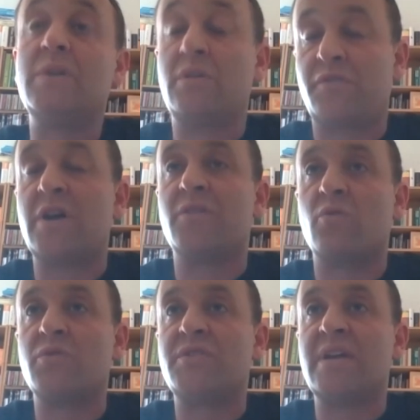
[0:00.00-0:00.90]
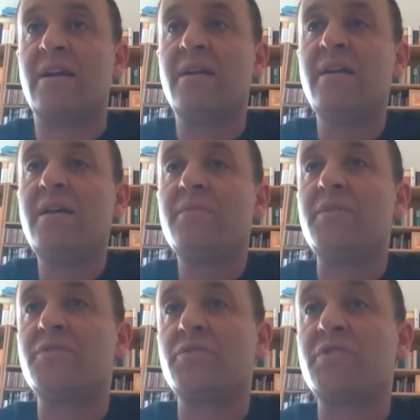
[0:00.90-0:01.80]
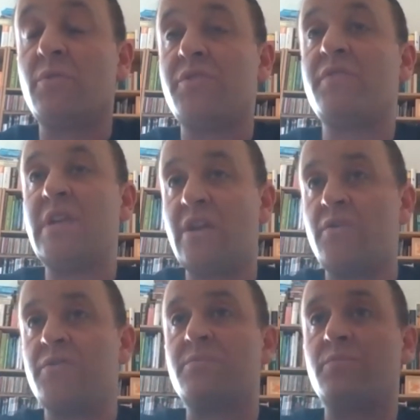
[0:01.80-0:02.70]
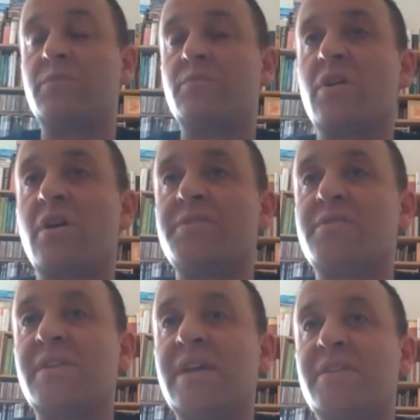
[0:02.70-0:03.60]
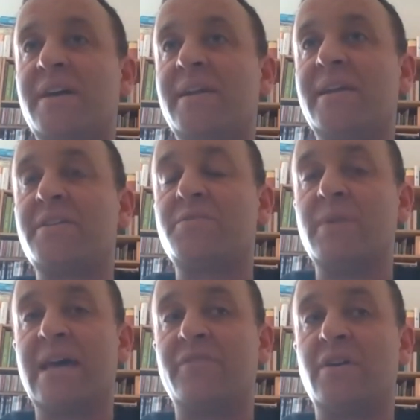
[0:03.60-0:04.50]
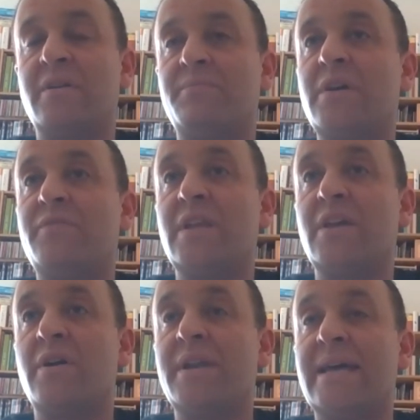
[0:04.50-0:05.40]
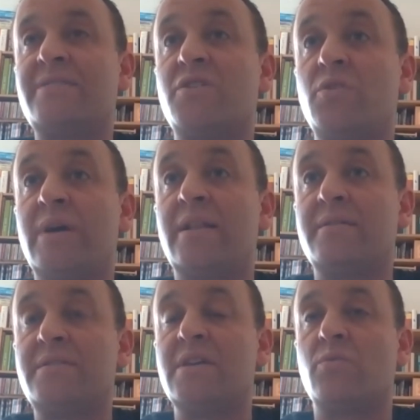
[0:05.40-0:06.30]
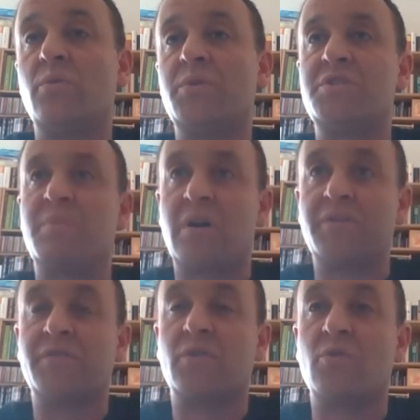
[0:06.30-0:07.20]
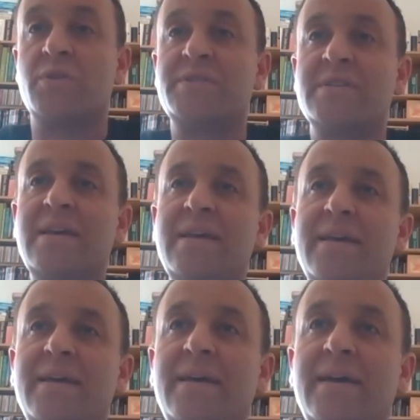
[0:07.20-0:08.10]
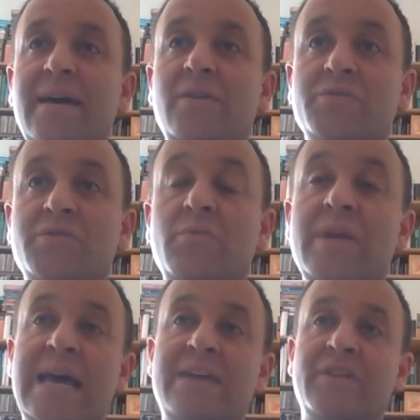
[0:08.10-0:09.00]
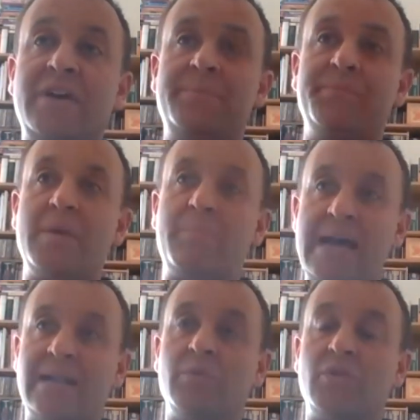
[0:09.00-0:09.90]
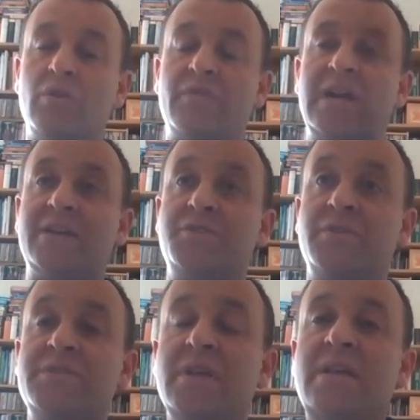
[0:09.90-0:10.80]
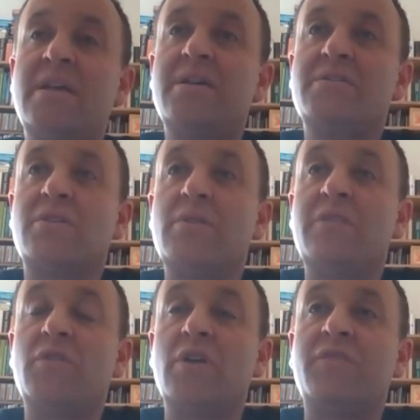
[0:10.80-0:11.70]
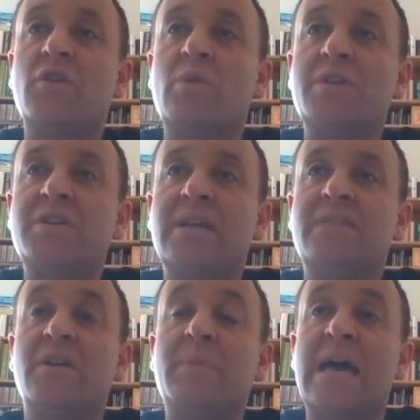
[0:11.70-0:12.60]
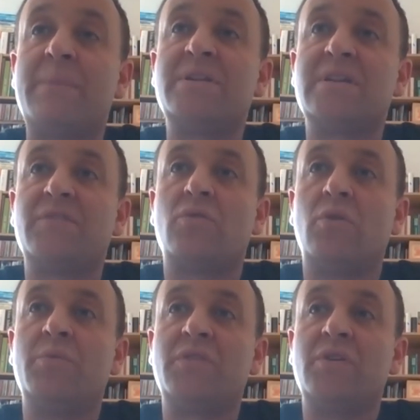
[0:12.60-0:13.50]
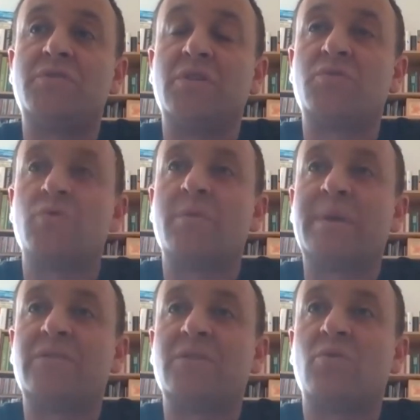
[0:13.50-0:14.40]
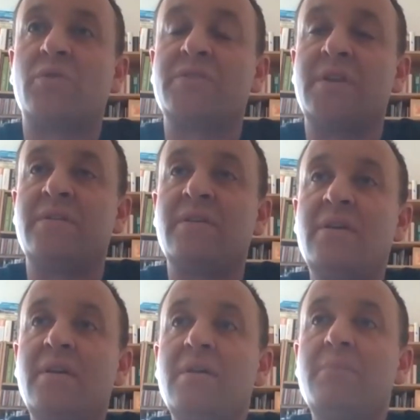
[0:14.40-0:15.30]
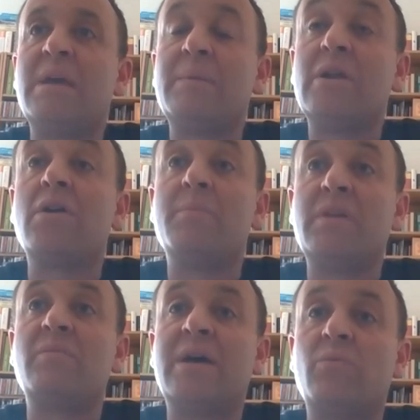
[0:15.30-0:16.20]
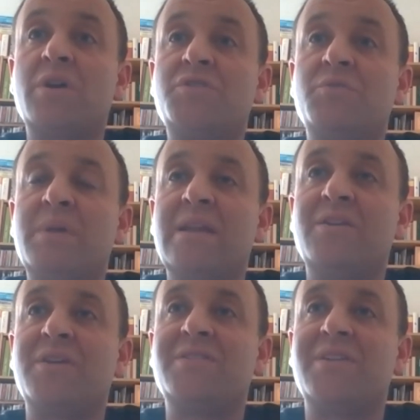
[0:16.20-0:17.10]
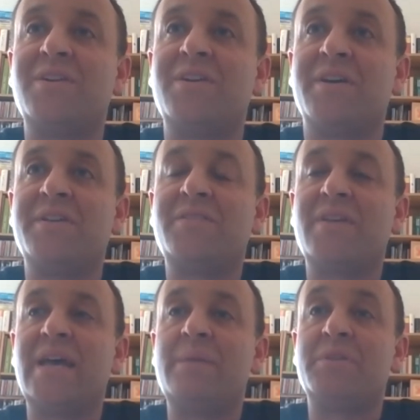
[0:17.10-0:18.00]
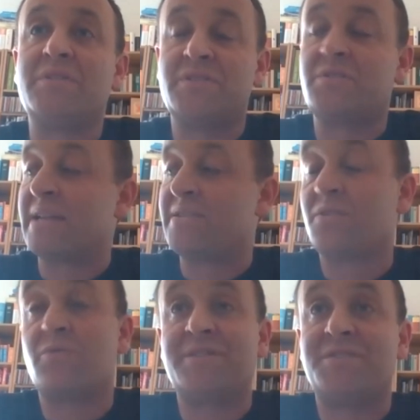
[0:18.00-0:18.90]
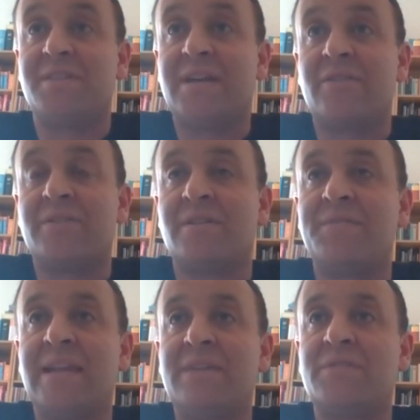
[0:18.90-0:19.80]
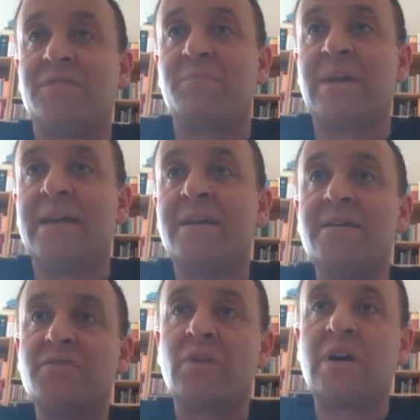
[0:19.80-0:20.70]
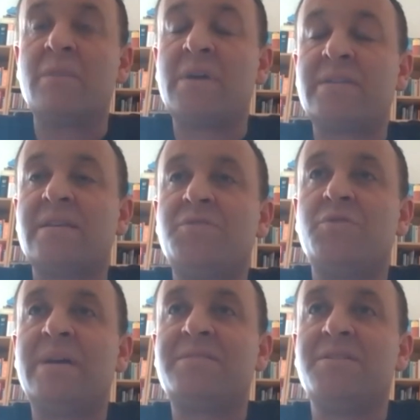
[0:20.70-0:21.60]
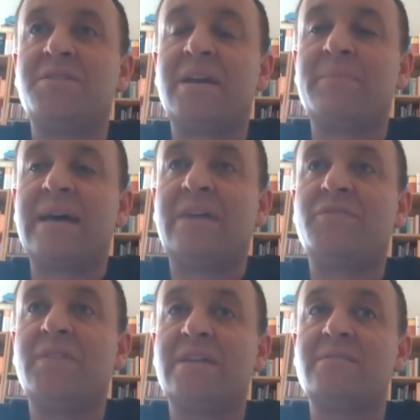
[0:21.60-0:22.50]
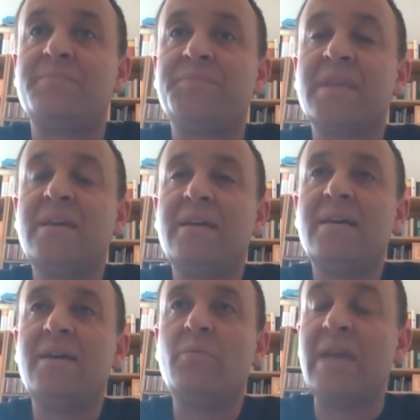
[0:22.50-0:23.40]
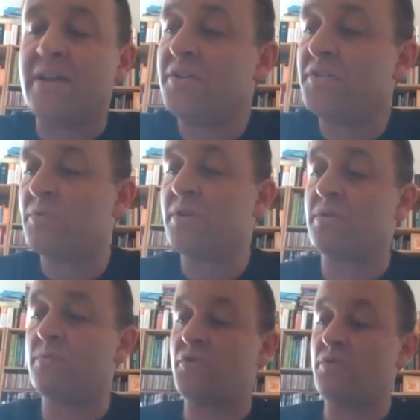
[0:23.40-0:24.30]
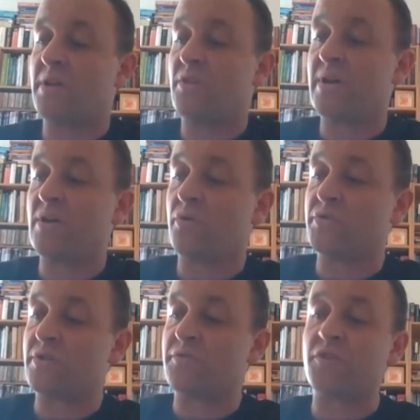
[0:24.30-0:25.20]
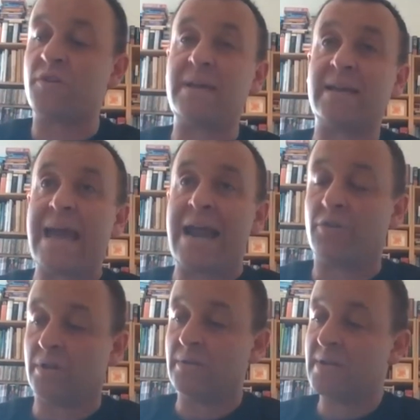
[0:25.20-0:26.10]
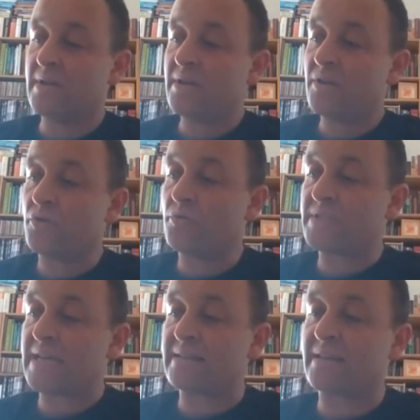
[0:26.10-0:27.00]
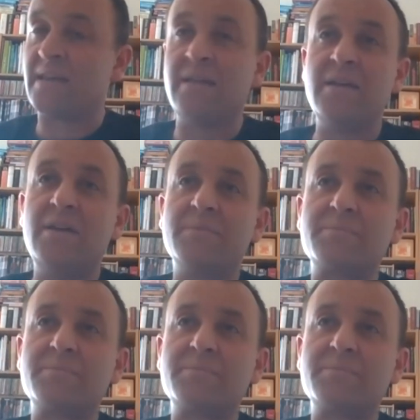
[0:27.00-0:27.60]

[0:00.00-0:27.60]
you can find the course there. There's also other videos with regards to data analytics. We have a video on SQL, which is part of the course. And also we have a panel with all of our lecturers. So if you're watching, Nathan, I'd be happy to have a call with you to talk about the course and maybe learn a bit about what you'd be looking to learn on it. But just to answer the question there, it's on the 11th of May. So I might send you a message after this. We had another one come through, by the way, also from Carol, who was asking,